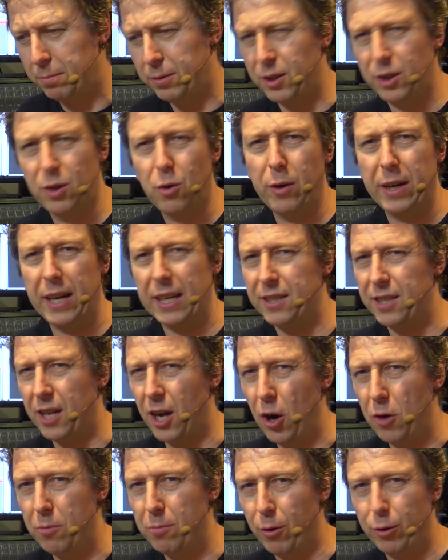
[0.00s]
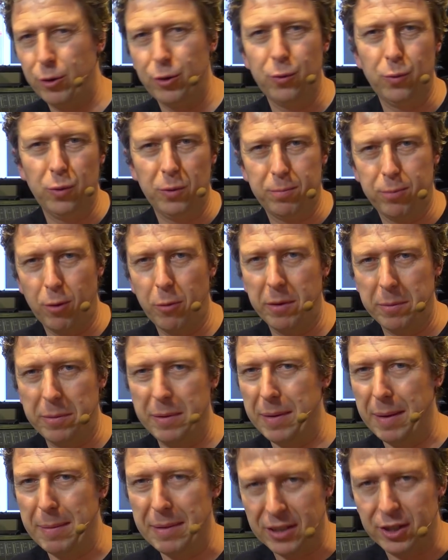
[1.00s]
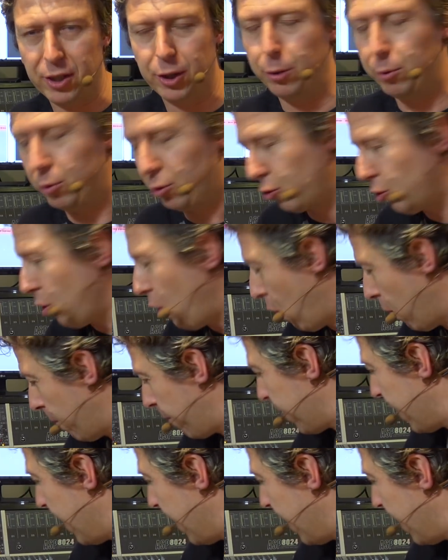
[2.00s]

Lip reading: But to call it a tone module would probably be a bit too strong.